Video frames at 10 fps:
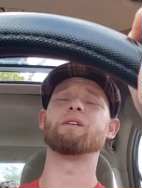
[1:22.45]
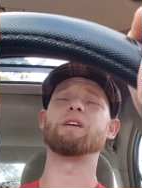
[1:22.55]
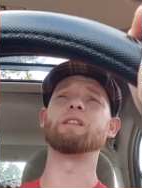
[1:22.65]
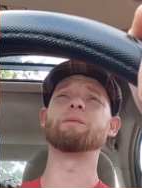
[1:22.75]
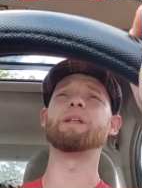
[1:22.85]

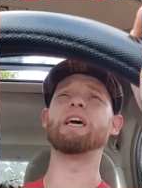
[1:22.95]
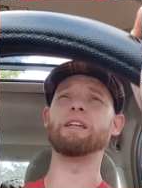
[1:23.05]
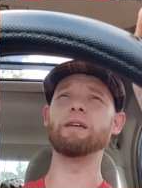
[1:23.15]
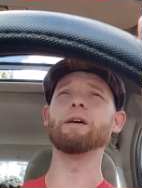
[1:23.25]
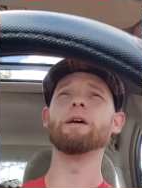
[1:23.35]

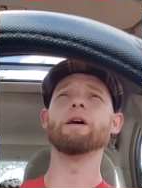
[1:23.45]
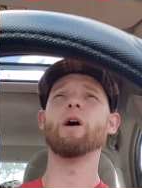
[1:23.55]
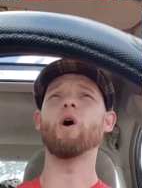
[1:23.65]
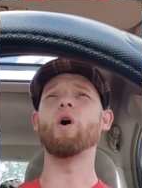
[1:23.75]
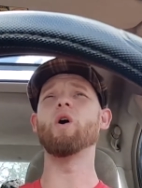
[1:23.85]
eliminating
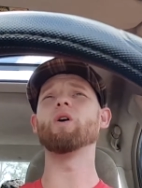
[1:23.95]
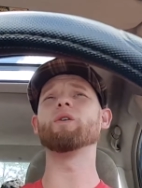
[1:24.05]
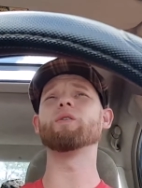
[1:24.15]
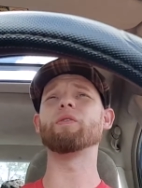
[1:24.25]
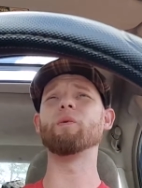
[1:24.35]

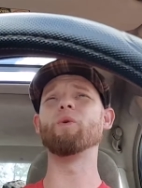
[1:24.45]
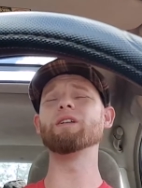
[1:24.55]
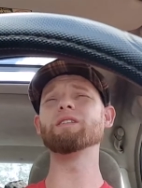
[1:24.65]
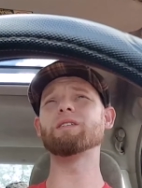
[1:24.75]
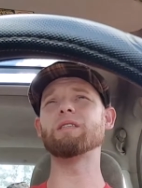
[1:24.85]
are the
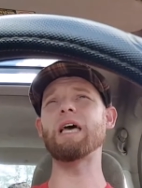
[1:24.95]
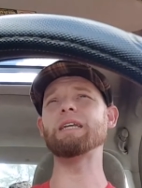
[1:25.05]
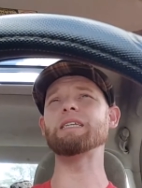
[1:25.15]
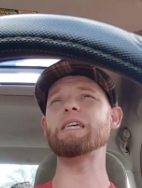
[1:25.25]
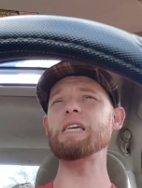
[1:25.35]
ones that
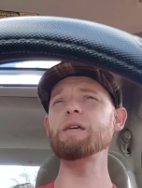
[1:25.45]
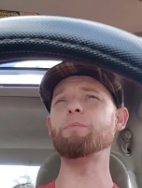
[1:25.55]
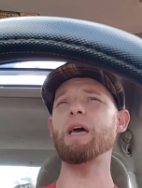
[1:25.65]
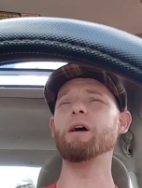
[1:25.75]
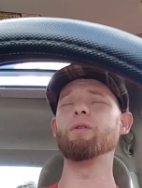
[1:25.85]
keep
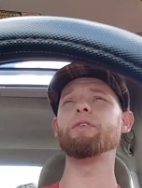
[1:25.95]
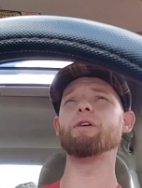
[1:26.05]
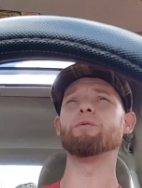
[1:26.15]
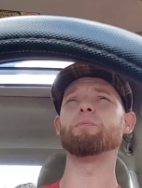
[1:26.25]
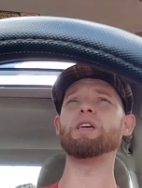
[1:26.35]

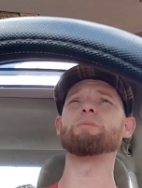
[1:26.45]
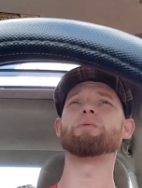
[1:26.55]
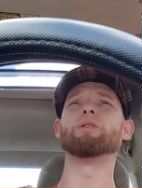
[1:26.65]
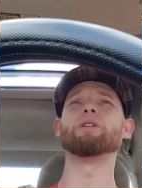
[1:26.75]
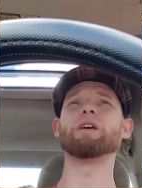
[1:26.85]
healthier
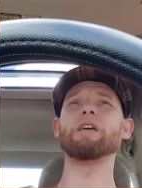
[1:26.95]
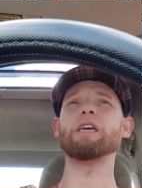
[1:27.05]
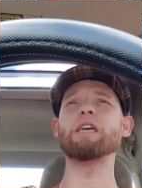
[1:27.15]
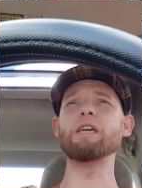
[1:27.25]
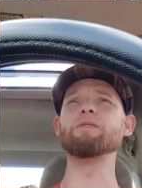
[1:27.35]
people
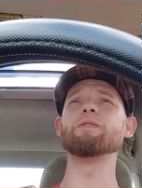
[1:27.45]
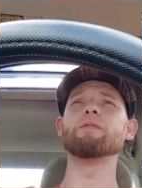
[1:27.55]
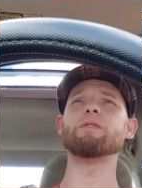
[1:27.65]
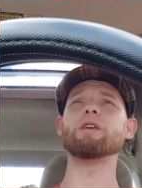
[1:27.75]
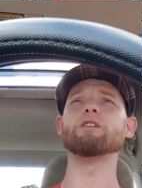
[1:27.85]

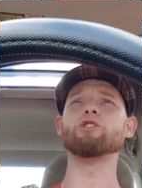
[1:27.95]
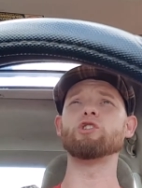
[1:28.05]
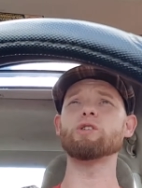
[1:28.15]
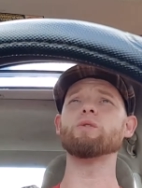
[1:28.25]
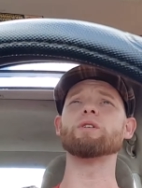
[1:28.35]
in the
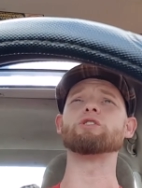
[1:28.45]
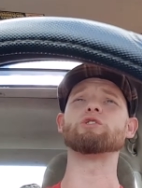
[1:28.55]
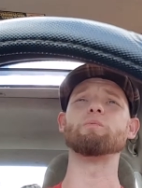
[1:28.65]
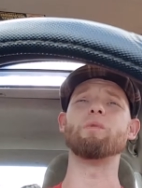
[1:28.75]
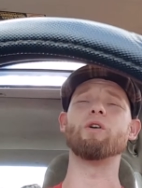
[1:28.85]
insurance
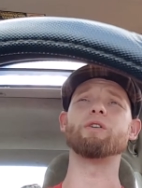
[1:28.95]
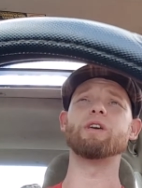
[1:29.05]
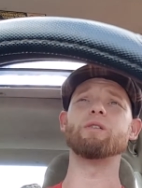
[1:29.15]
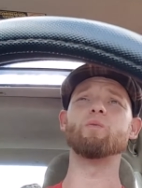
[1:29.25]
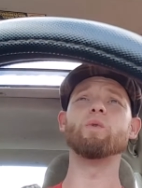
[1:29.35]

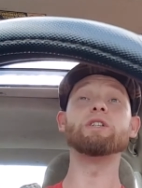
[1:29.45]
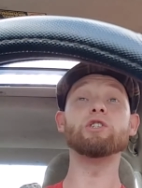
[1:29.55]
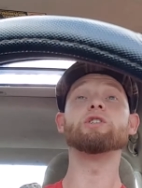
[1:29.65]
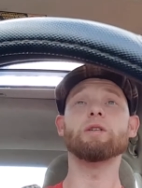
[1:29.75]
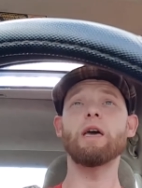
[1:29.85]
market,
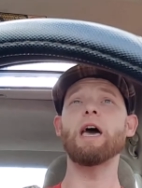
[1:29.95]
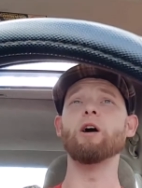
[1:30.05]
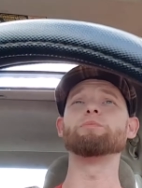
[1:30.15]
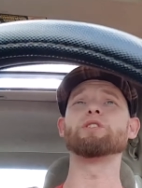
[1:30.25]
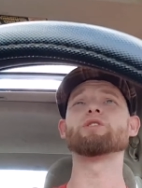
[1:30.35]
which
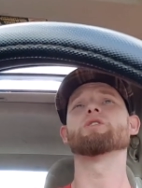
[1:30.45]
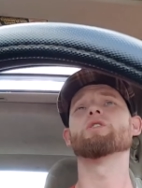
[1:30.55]
helps